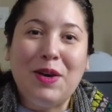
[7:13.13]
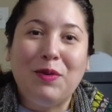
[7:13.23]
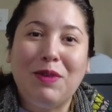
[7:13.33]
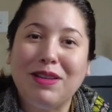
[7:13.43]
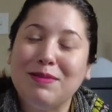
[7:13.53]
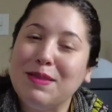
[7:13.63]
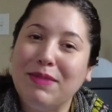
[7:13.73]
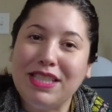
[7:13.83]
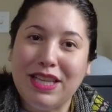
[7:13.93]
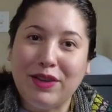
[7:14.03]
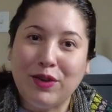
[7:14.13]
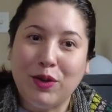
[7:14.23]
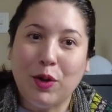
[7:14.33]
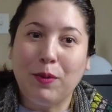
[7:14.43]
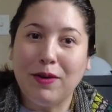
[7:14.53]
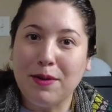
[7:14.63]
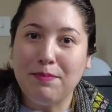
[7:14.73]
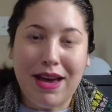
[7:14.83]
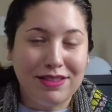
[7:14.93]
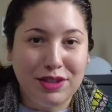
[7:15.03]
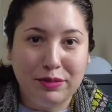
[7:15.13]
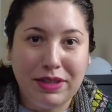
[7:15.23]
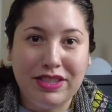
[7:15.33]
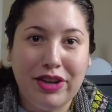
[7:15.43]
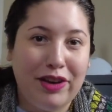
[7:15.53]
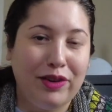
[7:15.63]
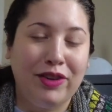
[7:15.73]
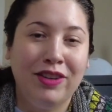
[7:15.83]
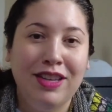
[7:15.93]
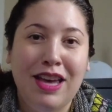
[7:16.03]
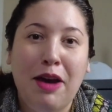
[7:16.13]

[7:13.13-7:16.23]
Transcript: Welcome to my channel, or welcome back to my channel.